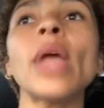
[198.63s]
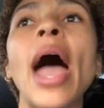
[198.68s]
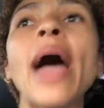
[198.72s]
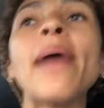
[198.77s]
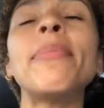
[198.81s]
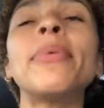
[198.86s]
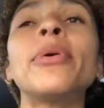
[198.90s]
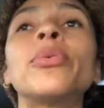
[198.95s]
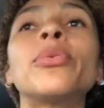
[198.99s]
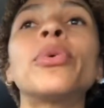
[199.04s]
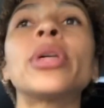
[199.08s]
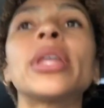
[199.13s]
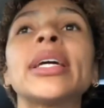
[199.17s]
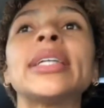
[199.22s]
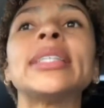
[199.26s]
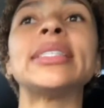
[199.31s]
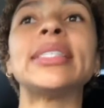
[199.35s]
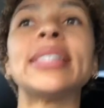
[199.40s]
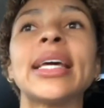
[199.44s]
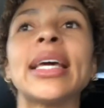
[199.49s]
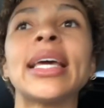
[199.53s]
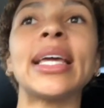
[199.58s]
I've been really
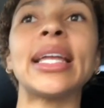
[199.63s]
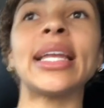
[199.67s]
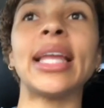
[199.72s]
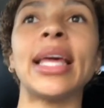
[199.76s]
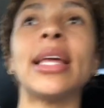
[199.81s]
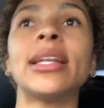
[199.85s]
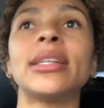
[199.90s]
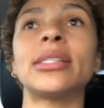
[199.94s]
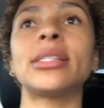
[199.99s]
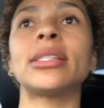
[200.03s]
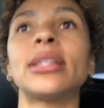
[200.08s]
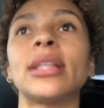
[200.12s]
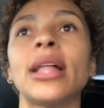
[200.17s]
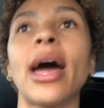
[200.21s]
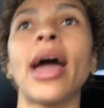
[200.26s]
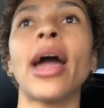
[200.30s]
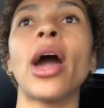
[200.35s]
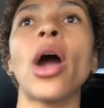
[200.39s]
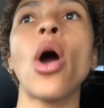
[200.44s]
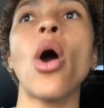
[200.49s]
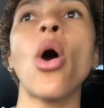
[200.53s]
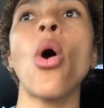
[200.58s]
digging into,
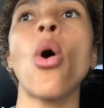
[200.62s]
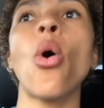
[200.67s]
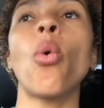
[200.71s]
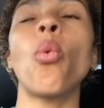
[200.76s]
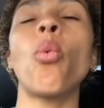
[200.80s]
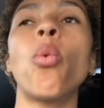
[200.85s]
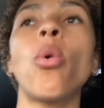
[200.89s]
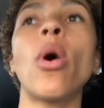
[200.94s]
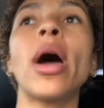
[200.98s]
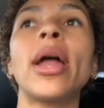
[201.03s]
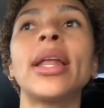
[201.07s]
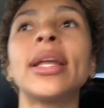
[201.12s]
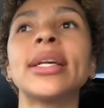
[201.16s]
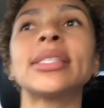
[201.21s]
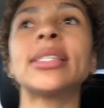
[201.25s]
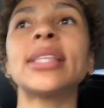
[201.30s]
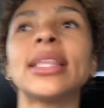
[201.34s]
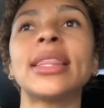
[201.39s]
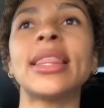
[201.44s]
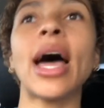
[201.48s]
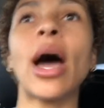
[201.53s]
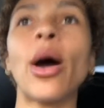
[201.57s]
like, what
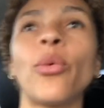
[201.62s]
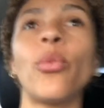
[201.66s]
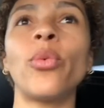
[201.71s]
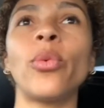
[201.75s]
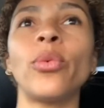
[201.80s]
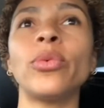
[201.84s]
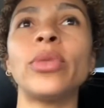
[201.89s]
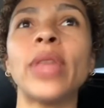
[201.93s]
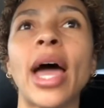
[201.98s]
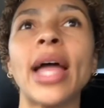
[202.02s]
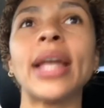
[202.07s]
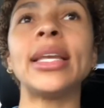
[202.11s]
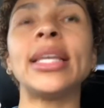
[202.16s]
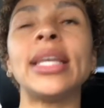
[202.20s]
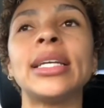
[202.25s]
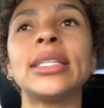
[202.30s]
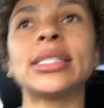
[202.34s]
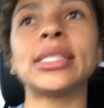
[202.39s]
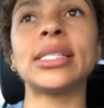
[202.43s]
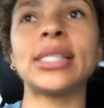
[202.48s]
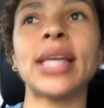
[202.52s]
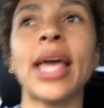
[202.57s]
is it that
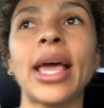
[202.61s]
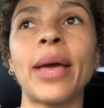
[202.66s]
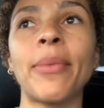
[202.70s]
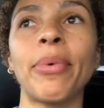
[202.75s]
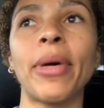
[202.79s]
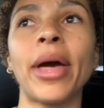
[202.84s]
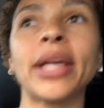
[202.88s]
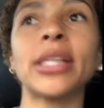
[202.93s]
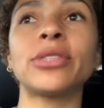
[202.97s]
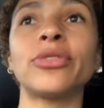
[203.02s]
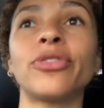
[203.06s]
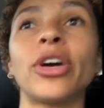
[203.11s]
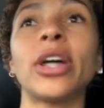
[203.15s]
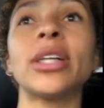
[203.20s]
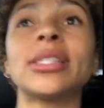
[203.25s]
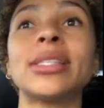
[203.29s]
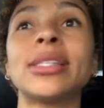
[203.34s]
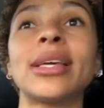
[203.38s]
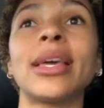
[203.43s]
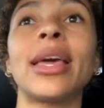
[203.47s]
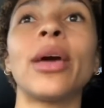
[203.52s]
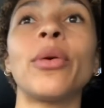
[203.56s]
needs to take place for
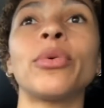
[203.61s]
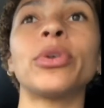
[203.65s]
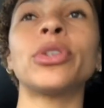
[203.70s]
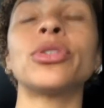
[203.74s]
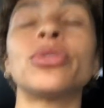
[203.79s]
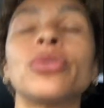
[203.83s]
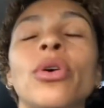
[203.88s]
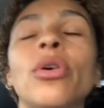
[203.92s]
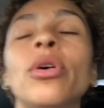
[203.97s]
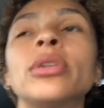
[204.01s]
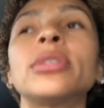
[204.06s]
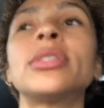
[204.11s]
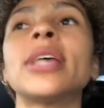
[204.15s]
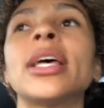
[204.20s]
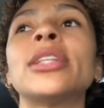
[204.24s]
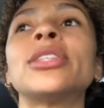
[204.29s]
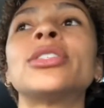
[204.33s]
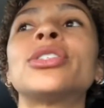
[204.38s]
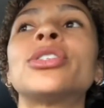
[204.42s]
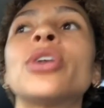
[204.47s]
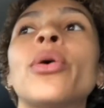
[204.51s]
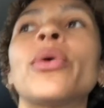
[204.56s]
us to get results.
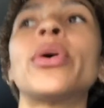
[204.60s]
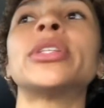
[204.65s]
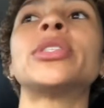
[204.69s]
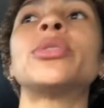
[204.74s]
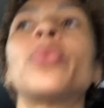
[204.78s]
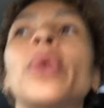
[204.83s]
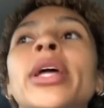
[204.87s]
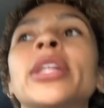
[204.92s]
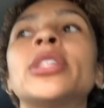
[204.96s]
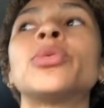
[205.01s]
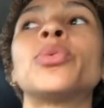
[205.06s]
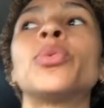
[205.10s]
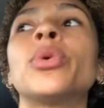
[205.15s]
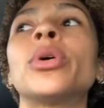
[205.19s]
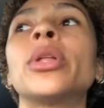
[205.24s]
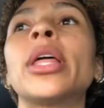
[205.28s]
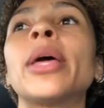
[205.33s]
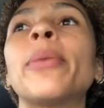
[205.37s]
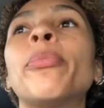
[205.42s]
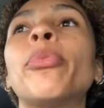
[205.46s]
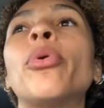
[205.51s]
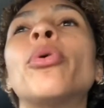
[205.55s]
And so it's
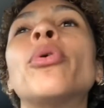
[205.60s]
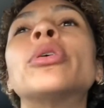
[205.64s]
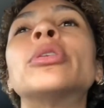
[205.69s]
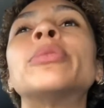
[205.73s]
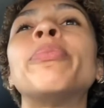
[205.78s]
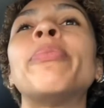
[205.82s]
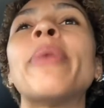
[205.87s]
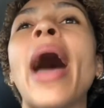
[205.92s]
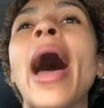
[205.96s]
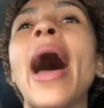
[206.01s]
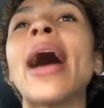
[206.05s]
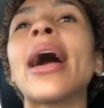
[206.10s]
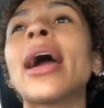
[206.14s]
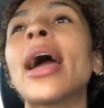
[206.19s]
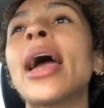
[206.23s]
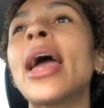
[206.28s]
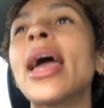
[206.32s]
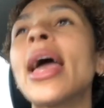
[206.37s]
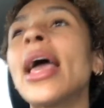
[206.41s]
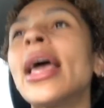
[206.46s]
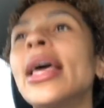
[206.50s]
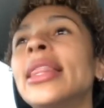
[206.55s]
really pulled back
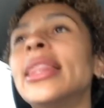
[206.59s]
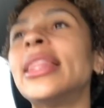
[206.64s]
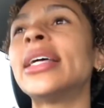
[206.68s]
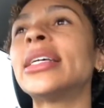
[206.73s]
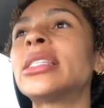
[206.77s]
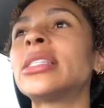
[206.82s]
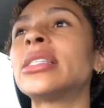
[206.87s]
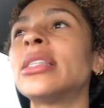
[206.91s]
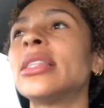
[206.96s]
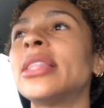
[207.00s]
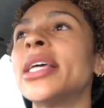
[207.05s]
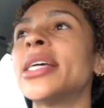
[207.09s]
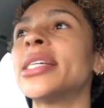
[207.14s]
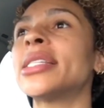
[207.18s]
this